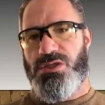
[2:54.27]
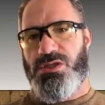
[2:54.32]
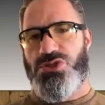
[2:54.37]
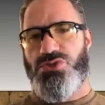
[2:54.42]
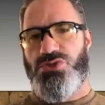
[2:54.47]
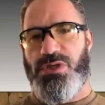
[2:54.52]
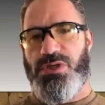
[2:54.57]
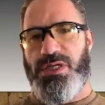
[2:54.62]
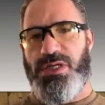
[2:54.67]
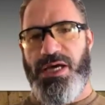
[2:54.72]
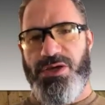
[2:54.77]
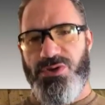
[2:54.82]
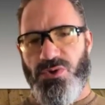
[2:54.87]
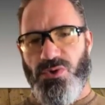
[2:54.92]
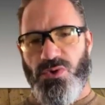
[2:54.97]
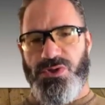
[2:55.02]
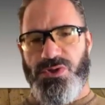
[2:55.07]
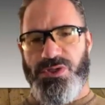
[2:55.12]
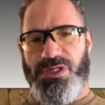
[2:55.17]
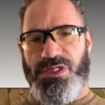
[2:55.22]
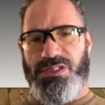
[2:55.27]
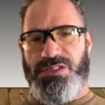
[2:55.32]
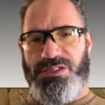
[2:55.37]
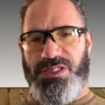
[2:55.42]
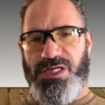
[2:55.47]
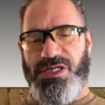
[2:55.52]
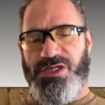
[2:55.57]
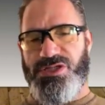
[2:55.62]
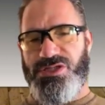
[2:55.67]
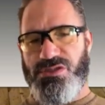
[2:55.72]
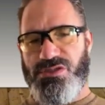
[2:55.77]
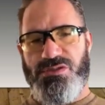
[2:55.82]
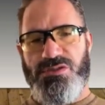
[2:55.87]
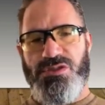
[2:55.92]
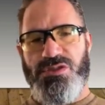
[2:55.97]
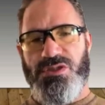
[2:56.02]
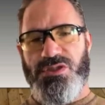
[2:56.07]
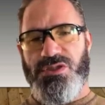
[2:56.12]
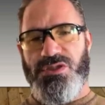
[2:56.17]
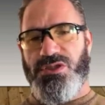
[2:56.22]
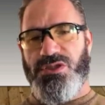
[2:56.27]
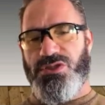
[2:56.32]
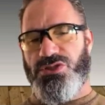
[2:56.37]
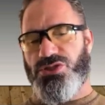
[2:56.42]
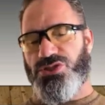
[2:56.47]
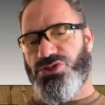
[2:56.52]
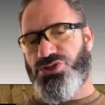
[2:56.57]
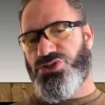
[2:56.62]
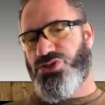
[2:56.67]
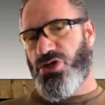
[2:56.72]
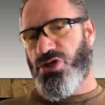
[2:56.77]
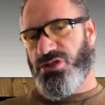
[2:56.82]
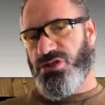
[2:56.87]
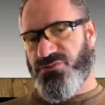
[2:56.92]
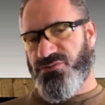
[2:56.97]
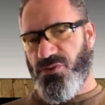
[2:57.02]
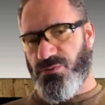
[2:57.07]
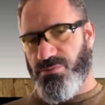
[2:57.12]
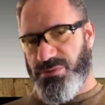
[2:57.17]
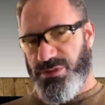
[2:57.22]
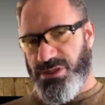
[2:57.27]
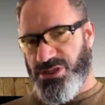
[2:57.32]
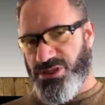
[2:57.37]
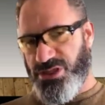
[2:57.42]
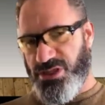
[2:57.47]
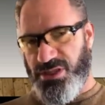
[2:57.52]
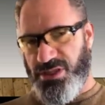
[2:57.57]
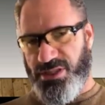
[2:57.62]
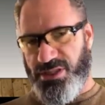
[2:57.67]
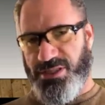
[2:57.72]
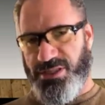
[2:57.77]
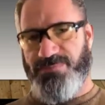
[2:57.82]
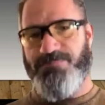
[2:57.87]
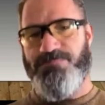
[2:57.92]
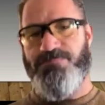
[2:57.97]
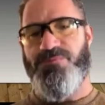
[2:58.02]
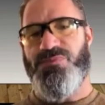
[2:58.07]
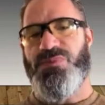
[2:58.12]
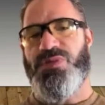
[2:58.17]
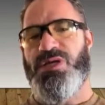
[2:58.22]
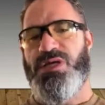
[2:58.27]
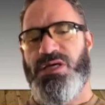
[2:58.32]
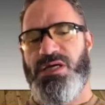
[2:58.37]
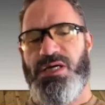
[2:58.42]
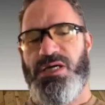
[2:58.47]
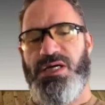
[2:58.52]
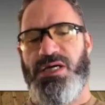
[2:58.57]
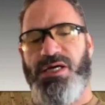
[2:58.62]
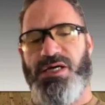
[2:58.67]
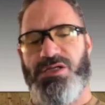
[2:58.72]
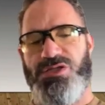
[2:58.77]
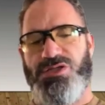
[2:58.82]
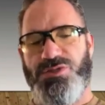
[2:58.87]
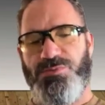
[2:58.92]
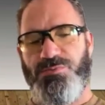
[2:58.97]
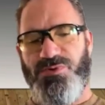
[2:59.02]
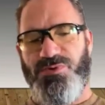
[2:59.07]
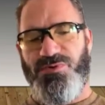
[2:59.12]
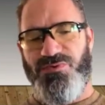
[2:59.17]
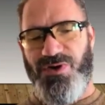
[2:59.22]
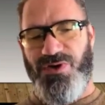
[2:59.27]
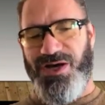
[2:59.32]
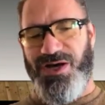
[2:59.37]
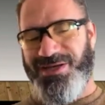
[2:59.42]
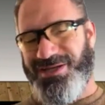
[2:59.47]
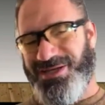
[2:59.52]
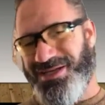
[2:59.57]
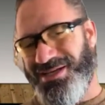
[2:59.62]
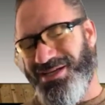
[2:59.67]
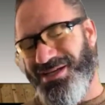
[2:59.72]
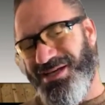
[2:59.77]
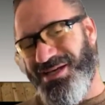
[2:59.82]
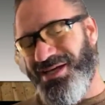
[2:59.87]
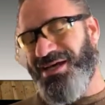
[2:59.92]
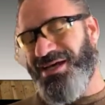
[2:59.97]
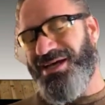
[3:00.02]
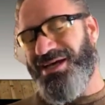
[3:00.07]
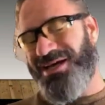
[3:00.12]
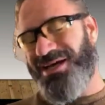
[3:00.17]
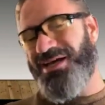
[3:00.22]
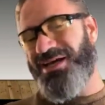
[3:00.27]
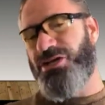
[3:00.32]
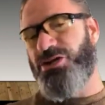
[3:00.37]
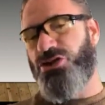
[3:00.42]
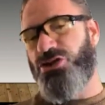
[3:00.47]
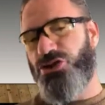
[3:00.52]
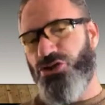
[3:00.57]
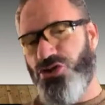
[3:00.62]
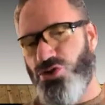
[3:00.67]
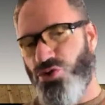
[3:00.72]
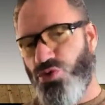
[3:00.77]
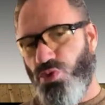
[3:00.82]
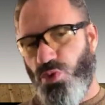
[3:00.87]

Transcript: to allow your organization to transform digitally, to provide a new